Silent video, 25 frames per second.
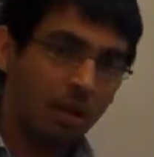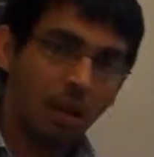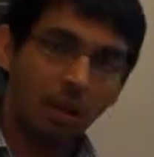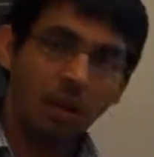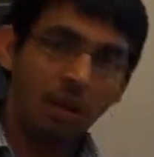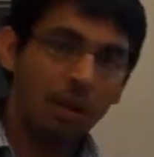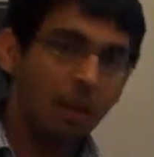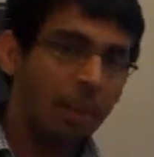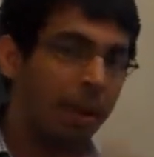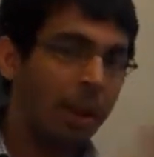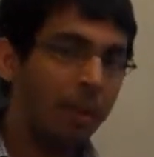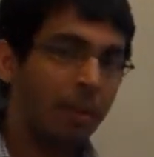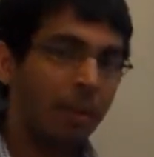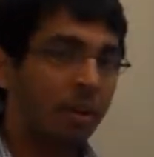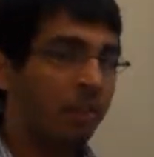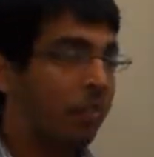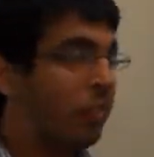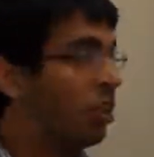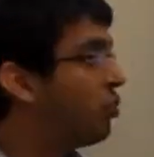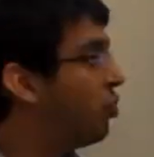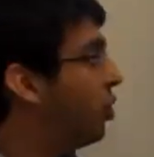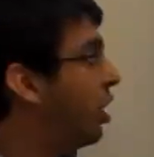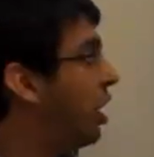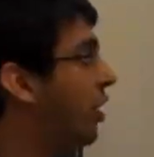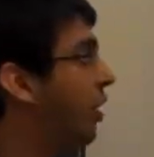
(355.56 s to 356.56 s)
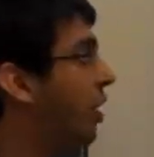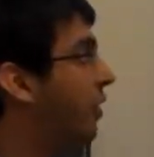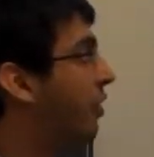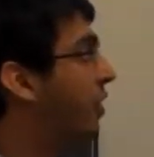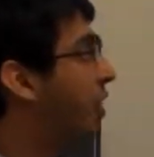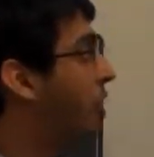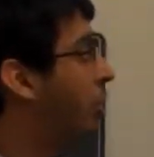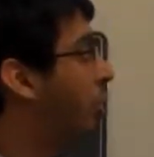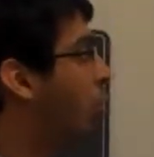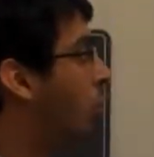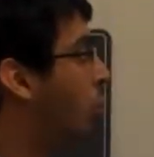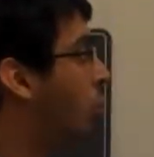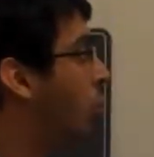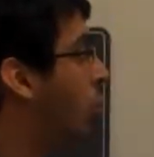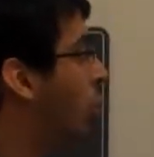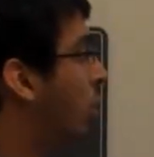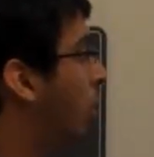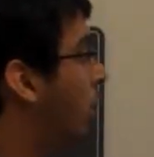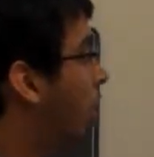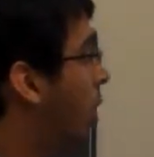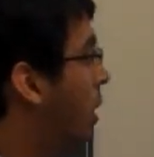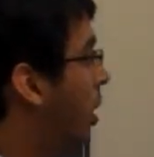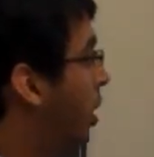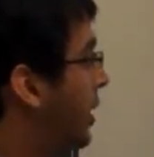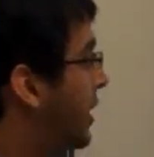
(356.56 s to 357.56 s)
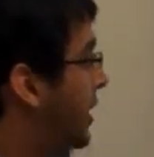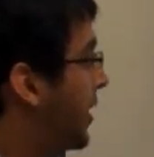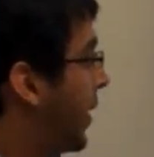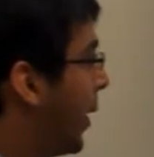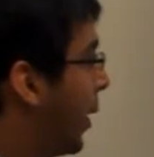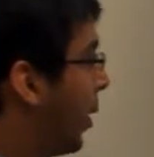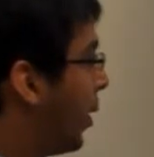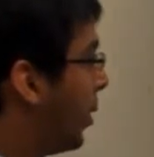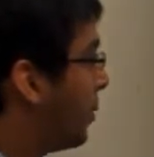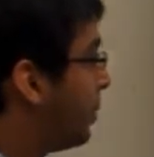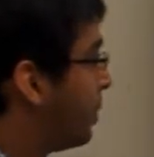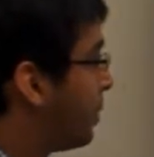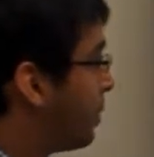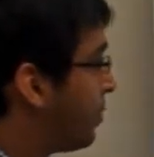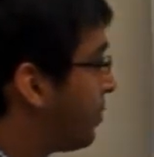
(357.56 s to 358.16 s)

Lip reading: the paper which we referred to. So